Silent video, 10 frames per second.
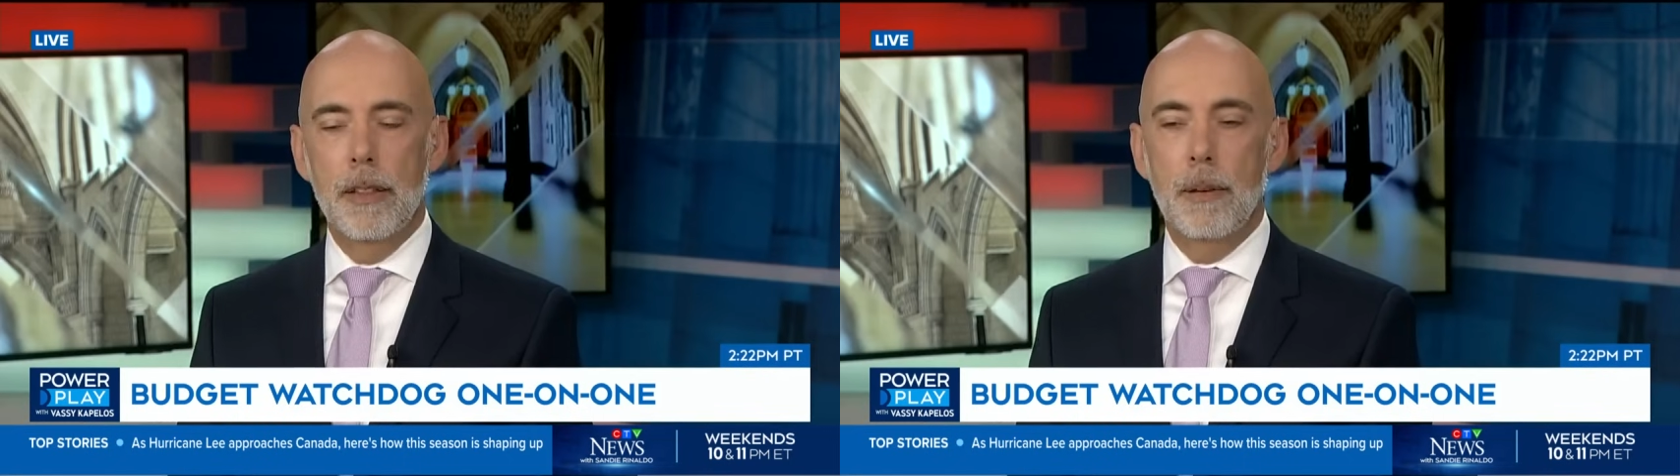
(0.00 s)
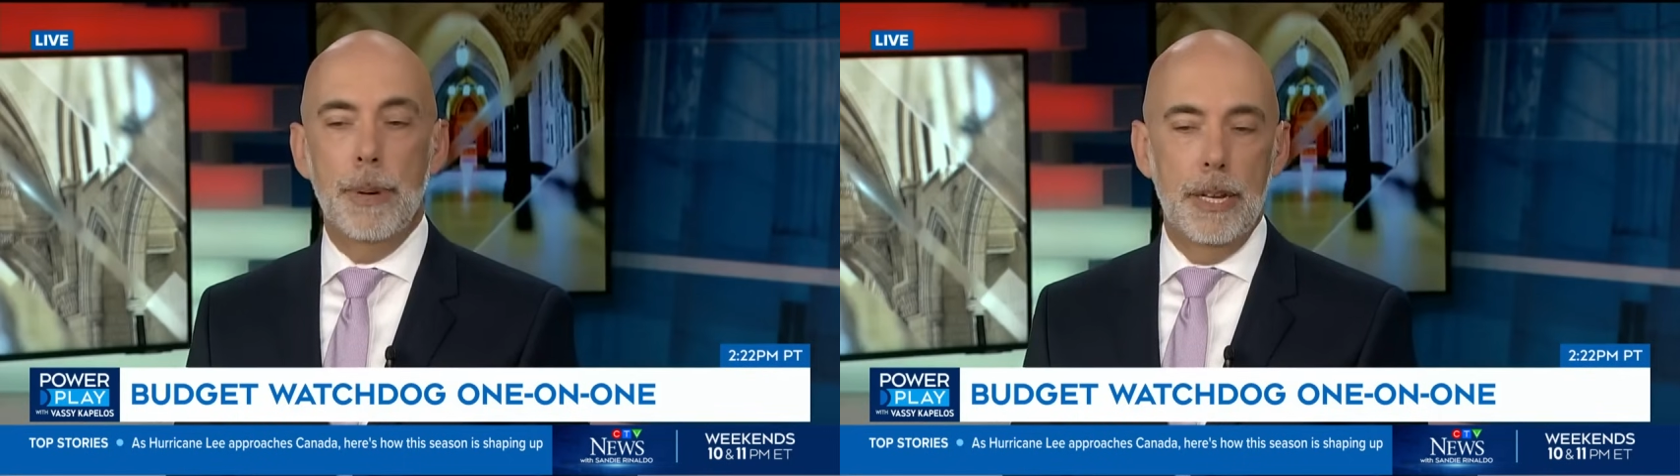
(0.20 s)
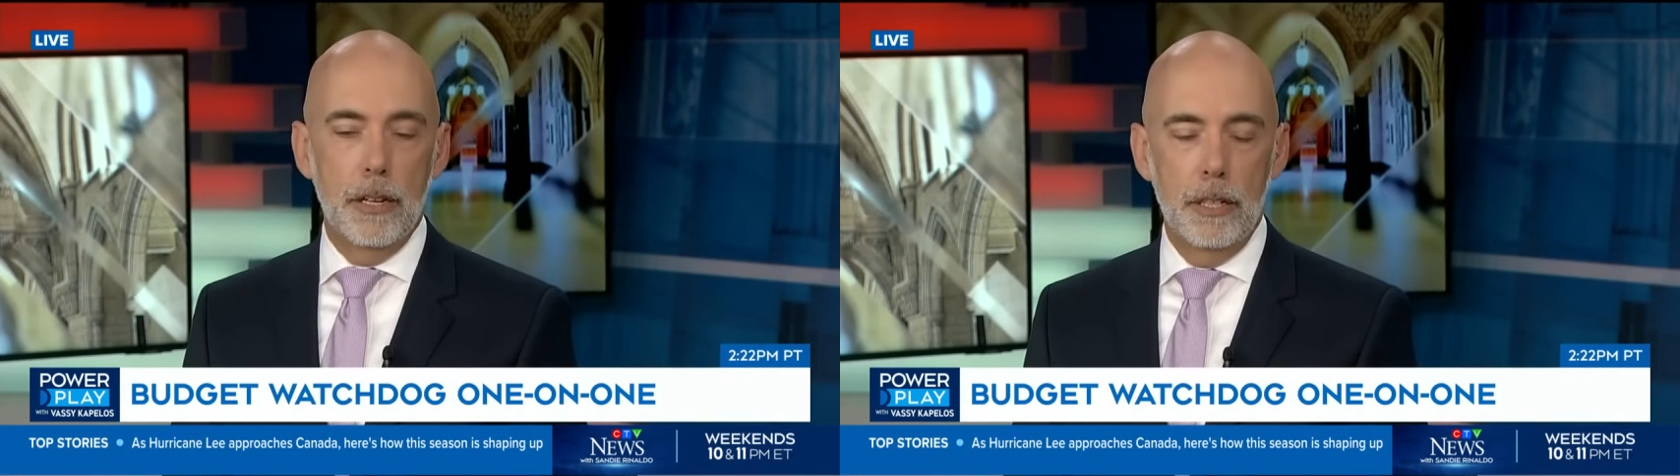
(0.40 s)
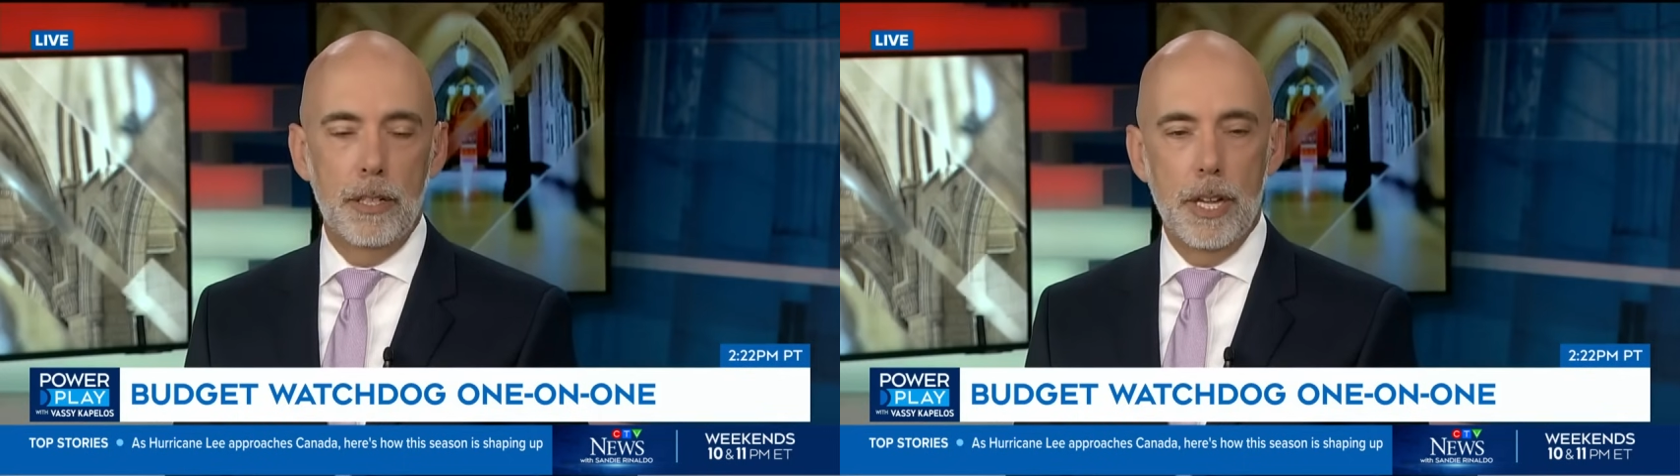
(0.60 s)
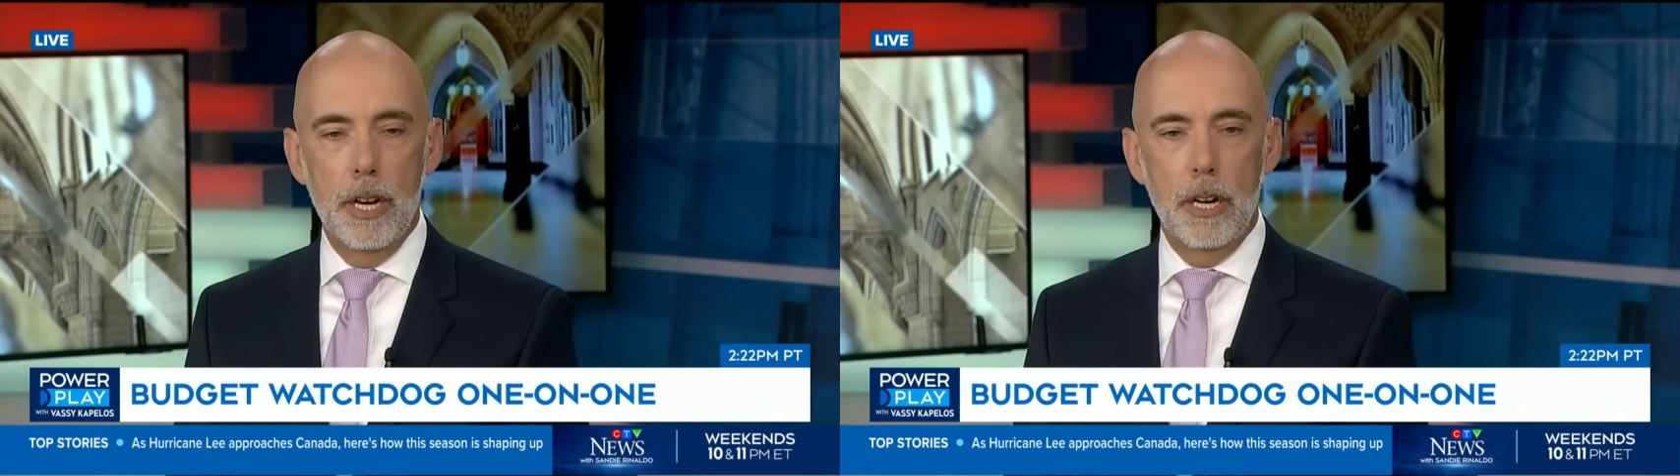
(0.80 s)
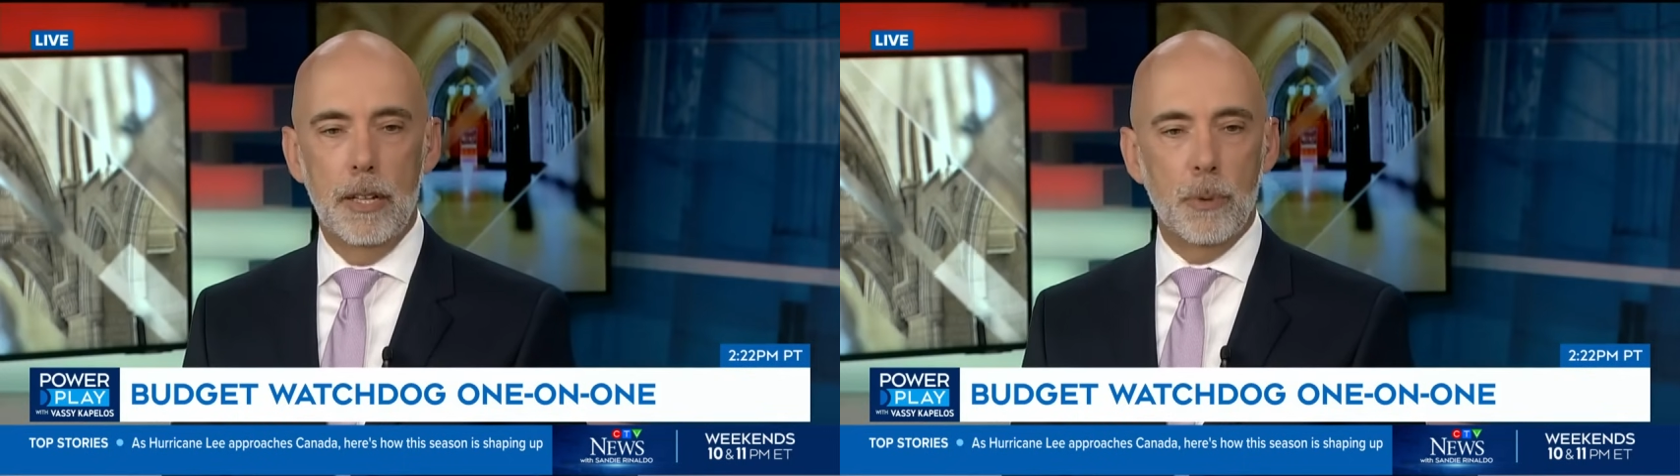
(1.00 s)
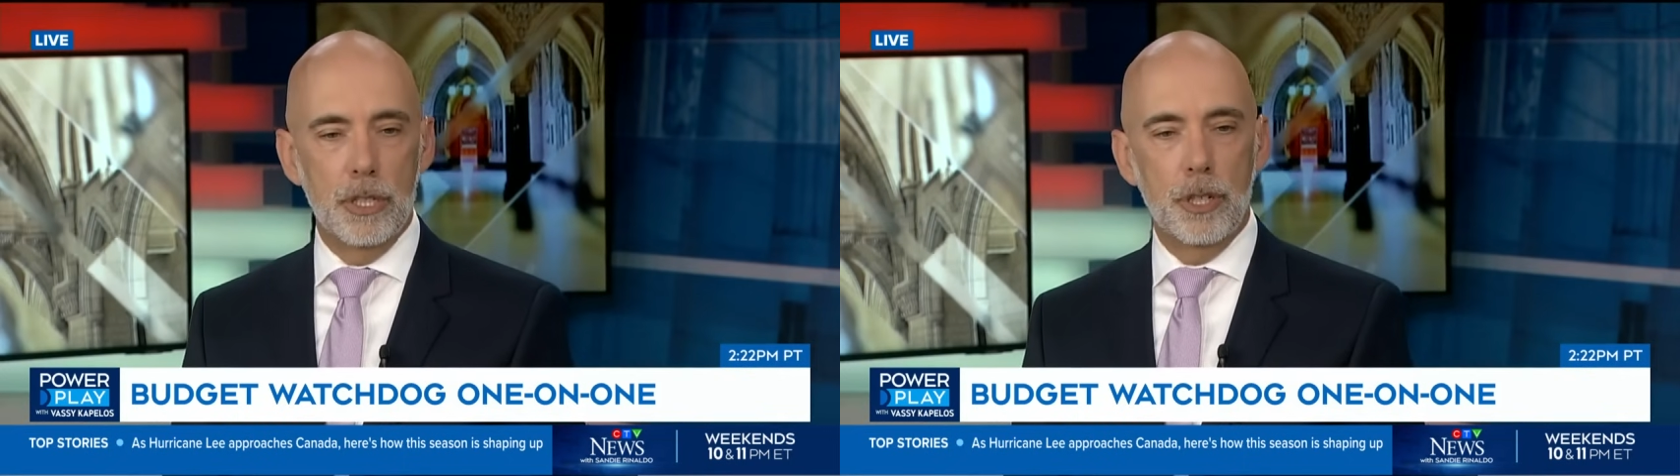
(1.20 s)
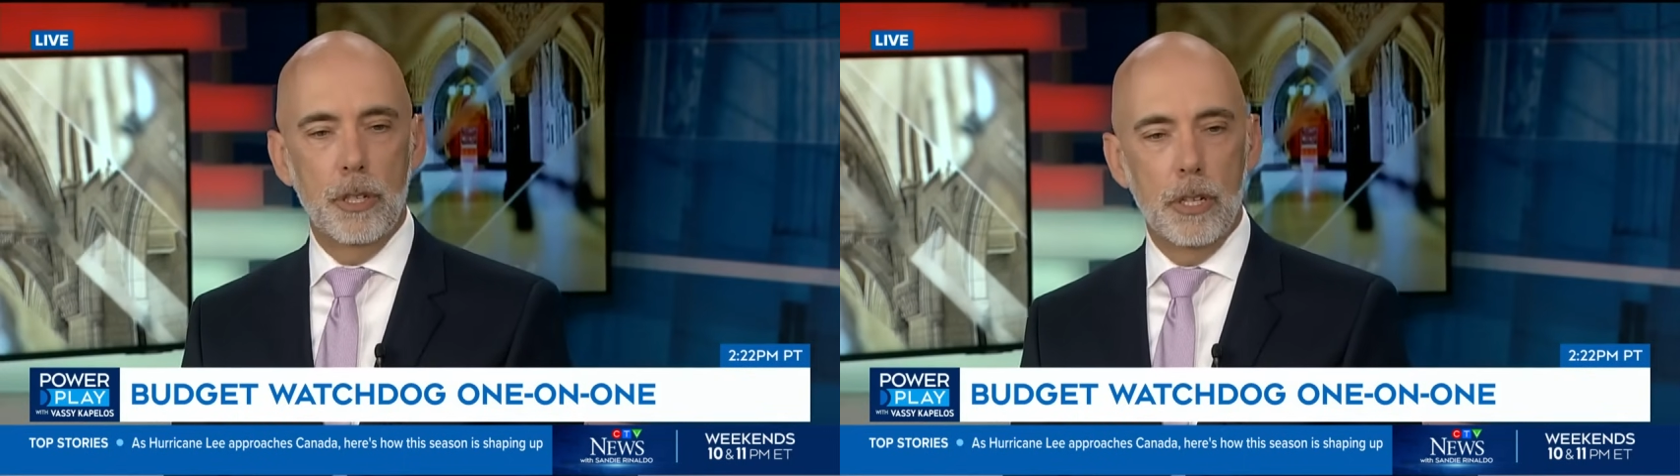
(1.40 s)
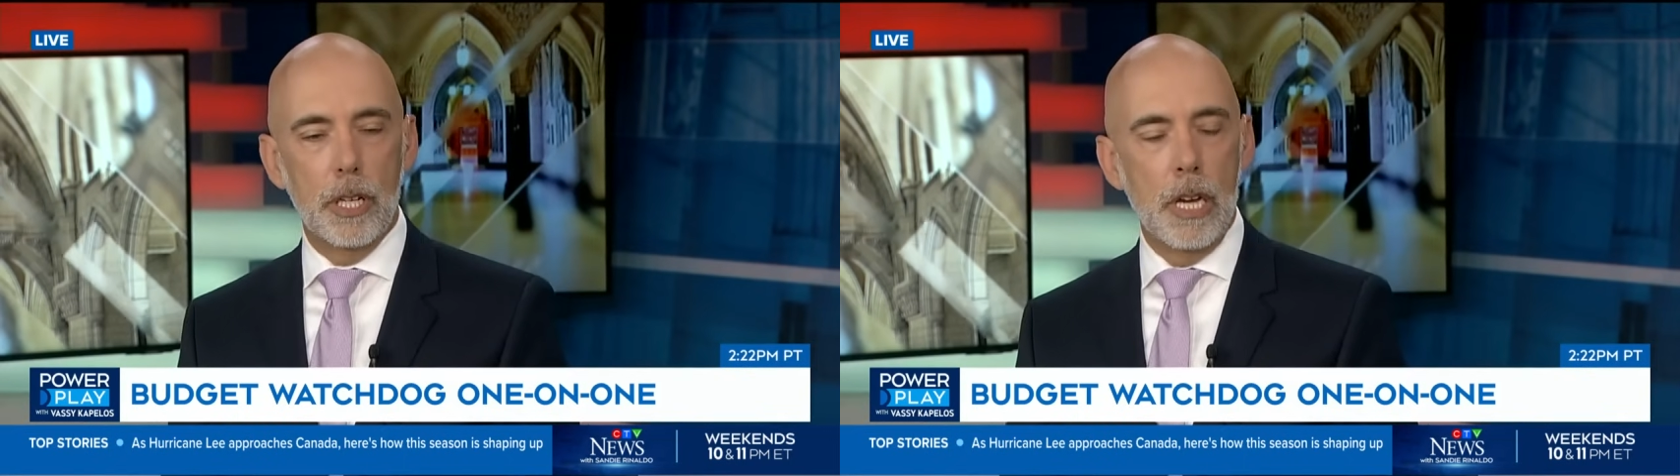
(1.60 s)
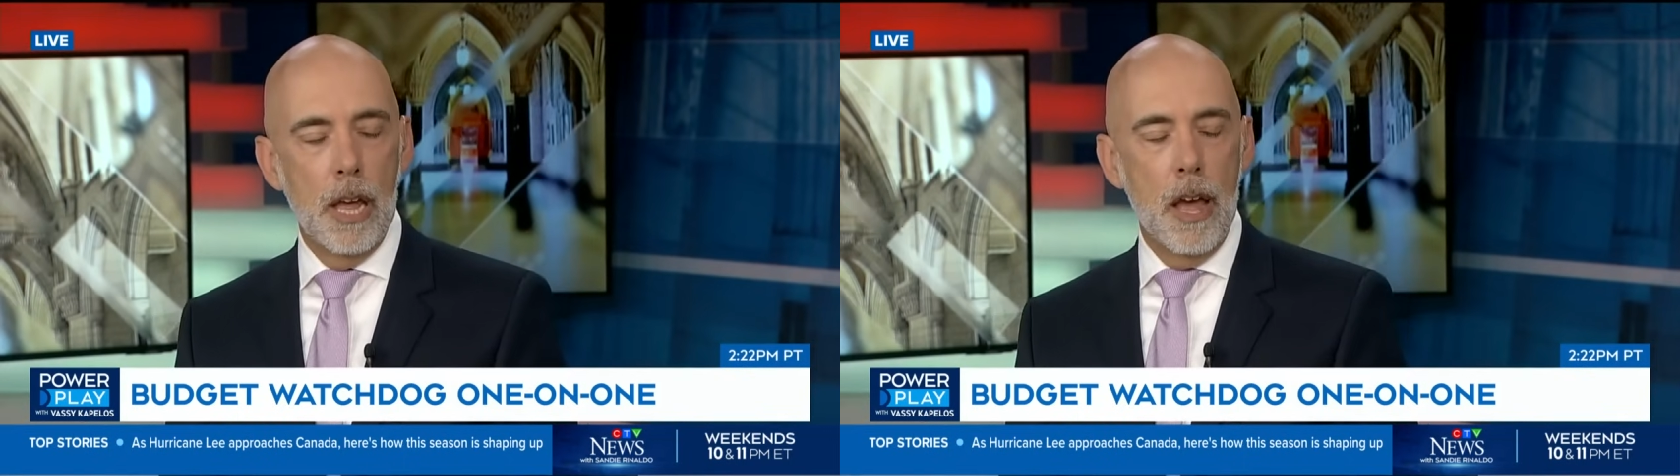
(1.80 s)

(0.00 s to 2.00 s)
depending on the year at which you look.